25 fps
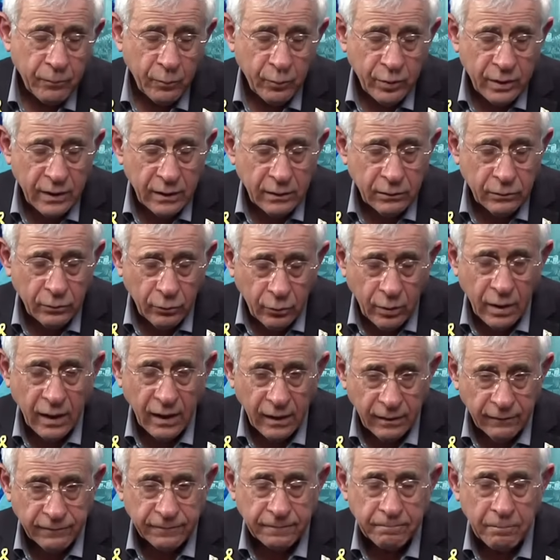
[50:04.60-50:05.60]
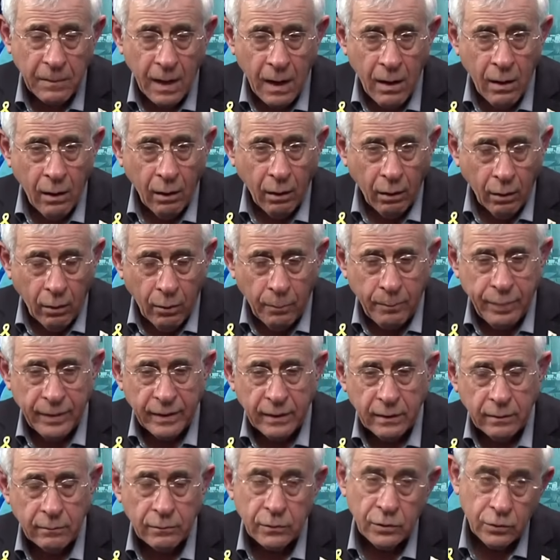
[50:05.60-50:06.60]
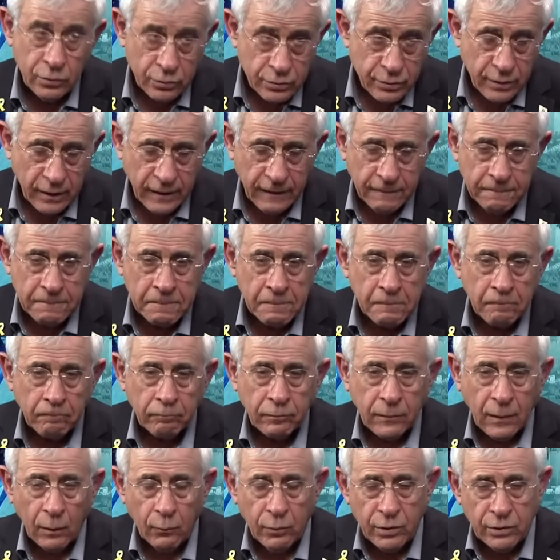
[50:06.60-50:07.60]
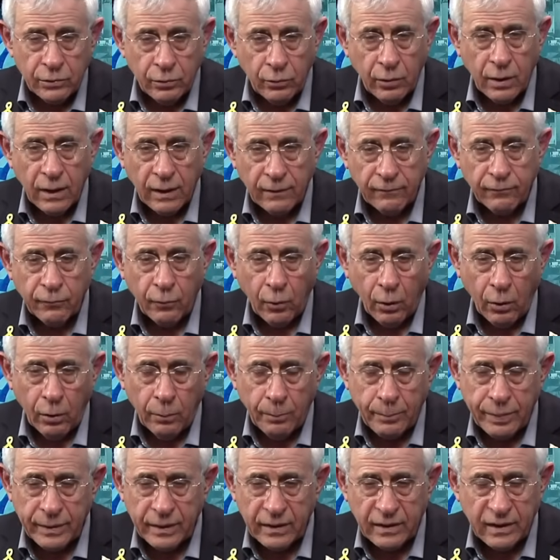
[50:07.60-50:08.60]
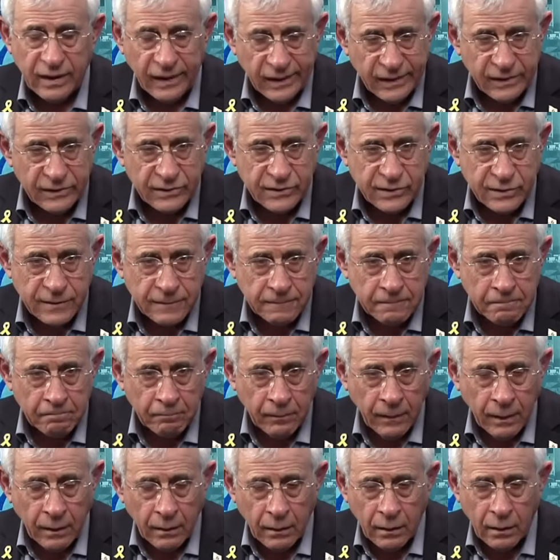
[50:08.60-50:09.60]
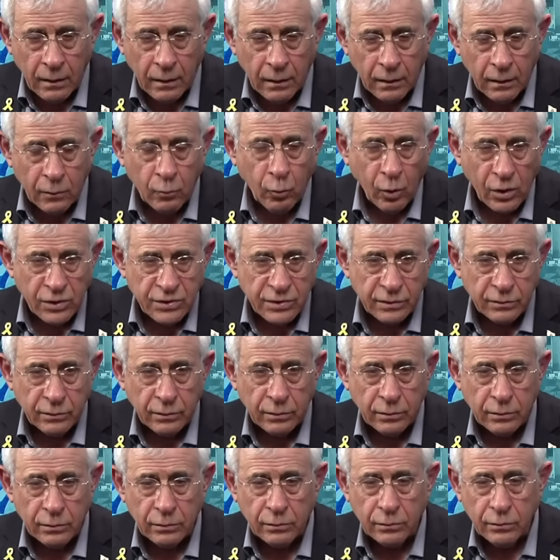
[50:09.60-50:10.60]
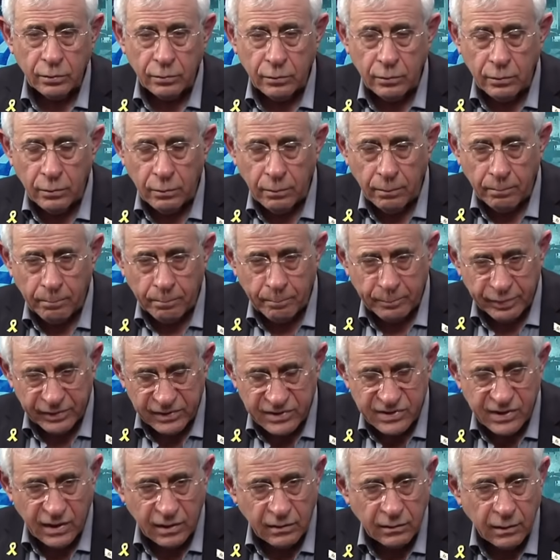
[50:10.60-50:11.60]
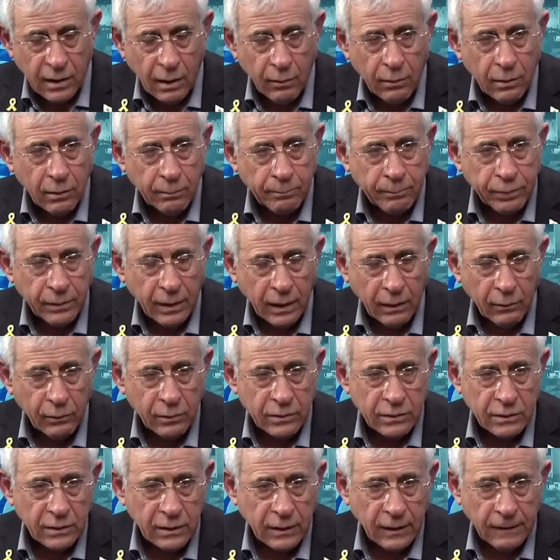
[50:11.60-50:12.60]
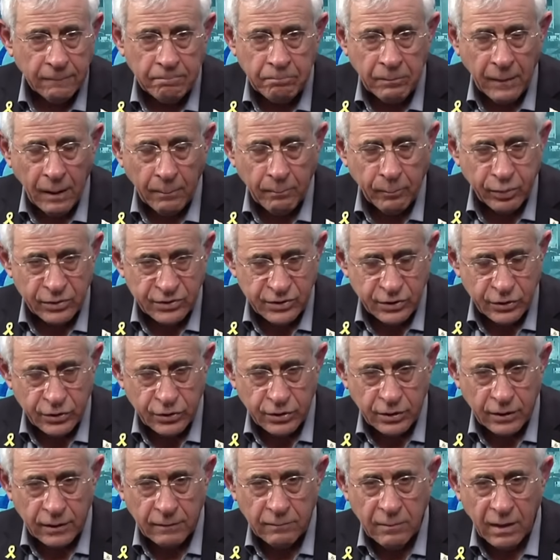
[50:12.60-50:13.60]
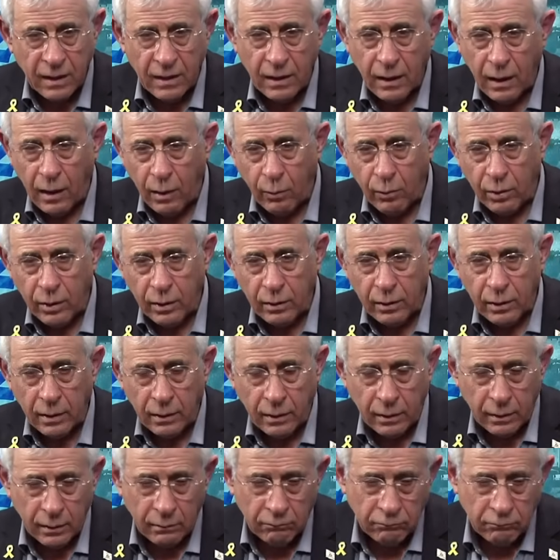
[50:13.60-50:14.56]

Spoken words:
we do have open, usually, we do have open gates in Washington to present our position and our